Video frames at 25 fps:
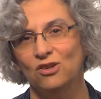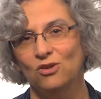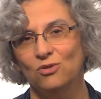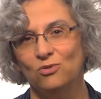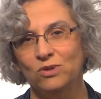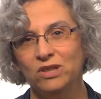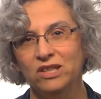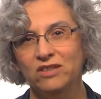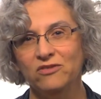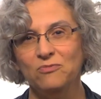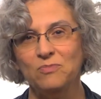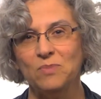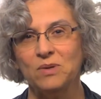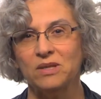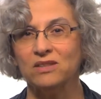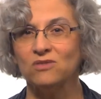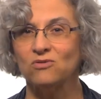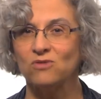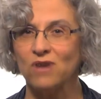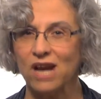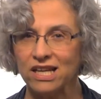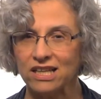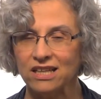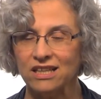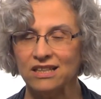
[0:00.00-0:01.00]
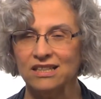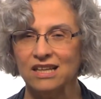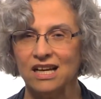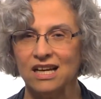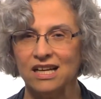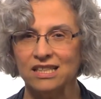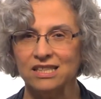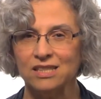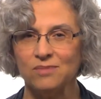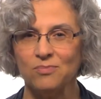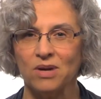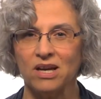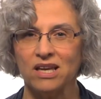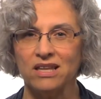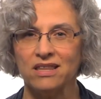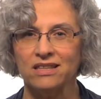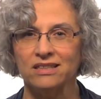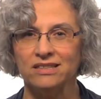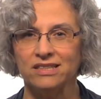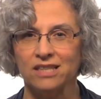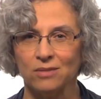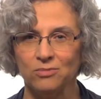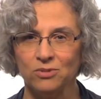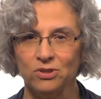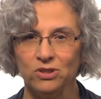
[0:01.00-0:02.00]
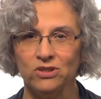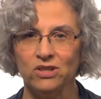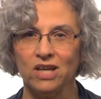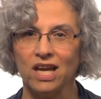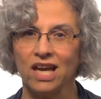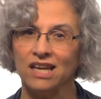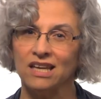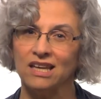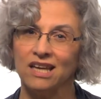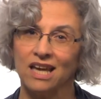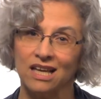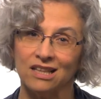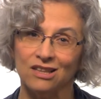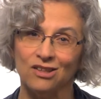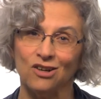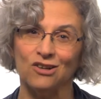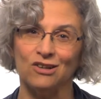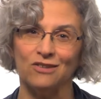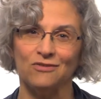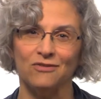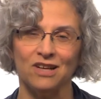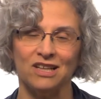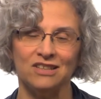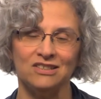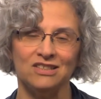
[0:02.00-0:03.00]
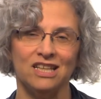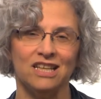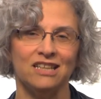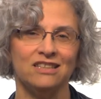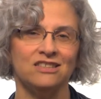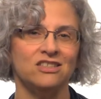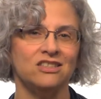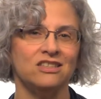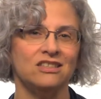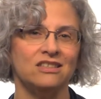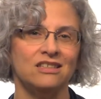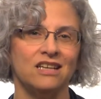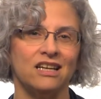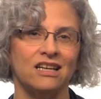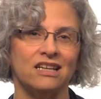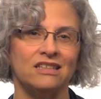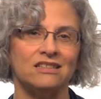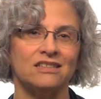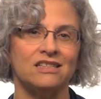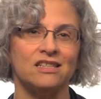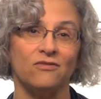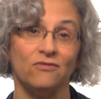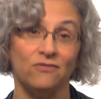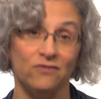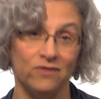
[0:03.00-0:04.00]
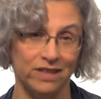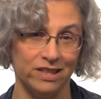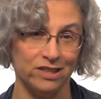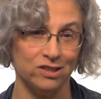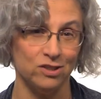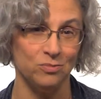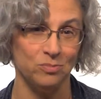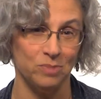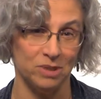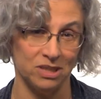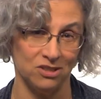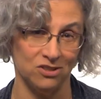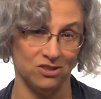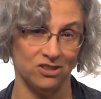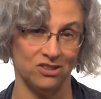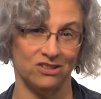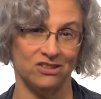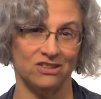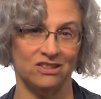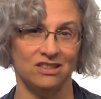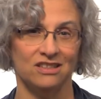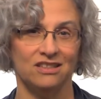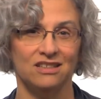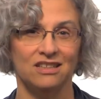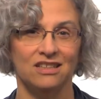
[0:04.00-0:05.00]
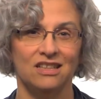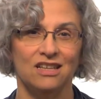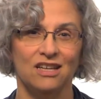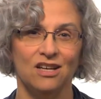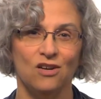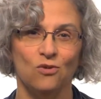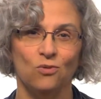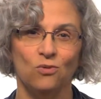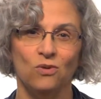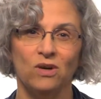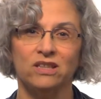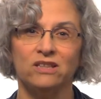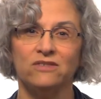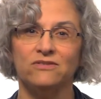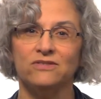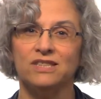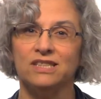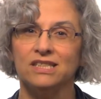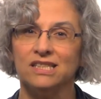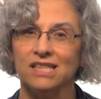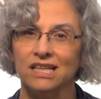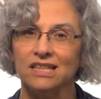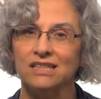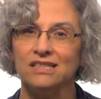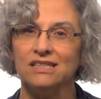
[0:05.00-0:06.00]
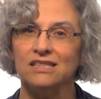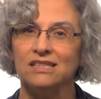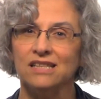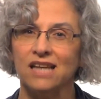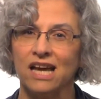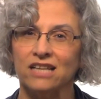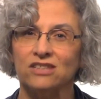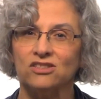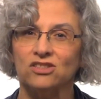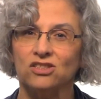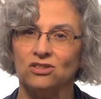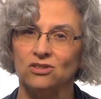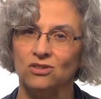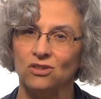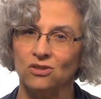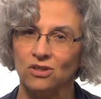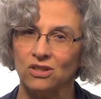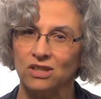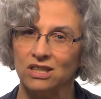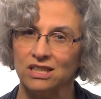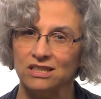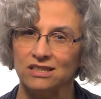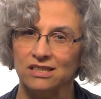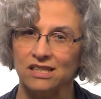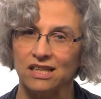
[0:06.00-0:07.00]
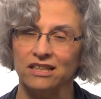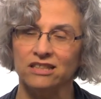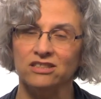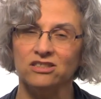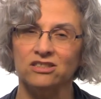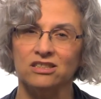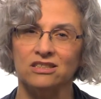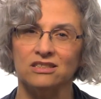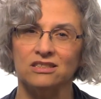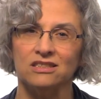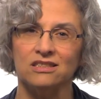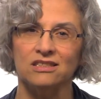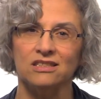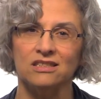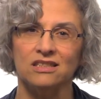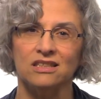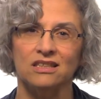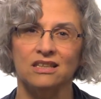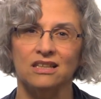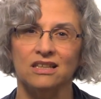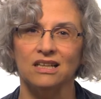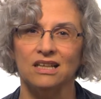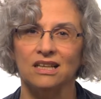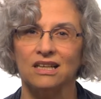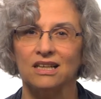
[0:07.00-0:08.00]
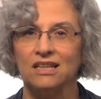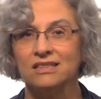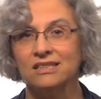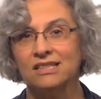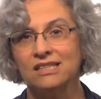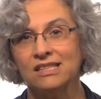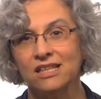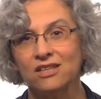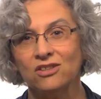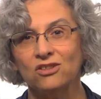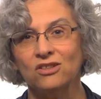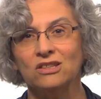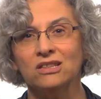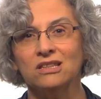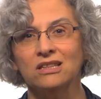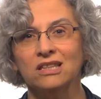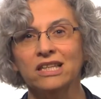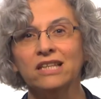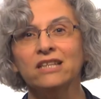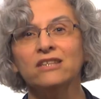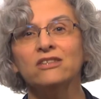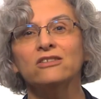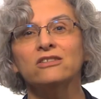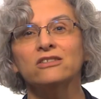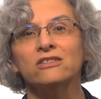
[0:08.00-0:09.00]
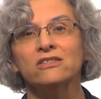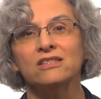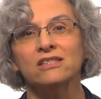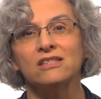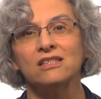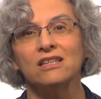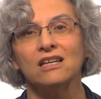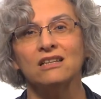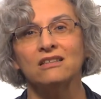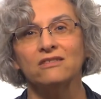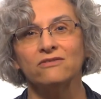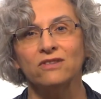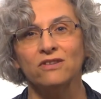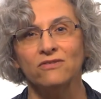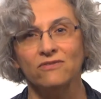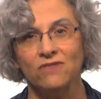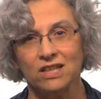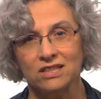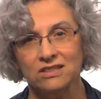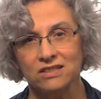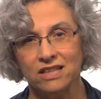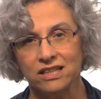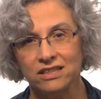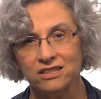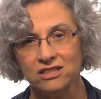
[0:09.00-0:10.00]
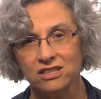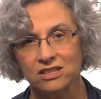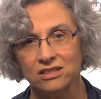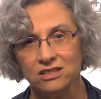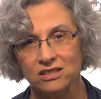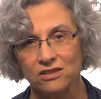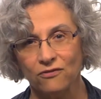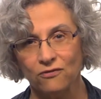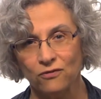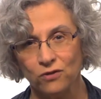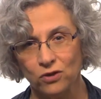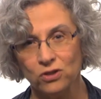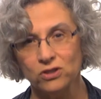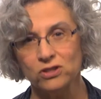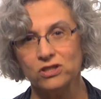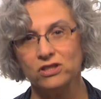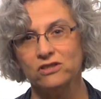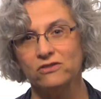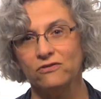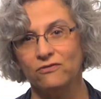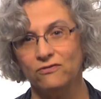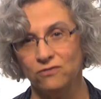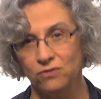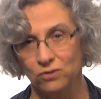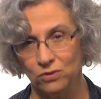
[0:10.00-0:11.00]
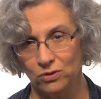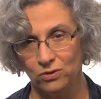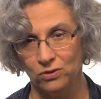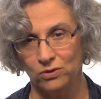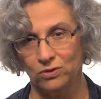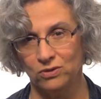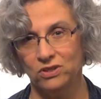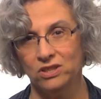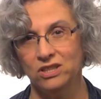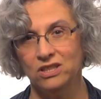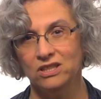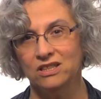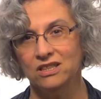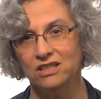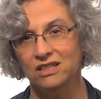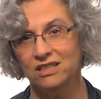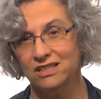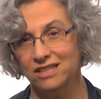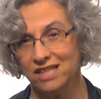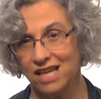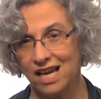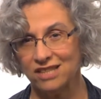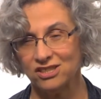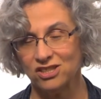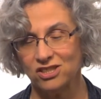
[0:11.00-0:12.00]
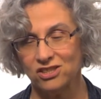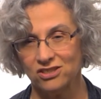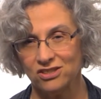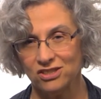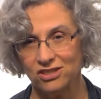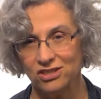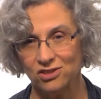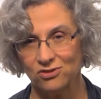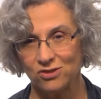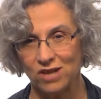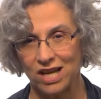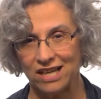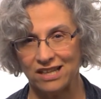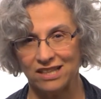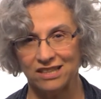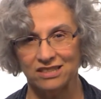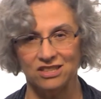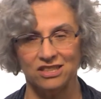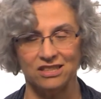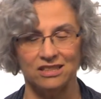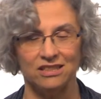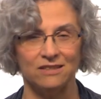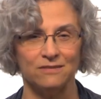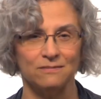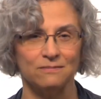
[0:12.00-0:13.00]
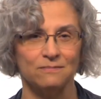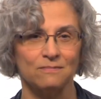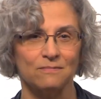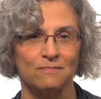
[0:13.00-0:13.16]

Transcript: We've been recognized by the W.K. Kellogg Foundation as a field builder, one of six national organizations considered leaders of the foundation's first food national strategy.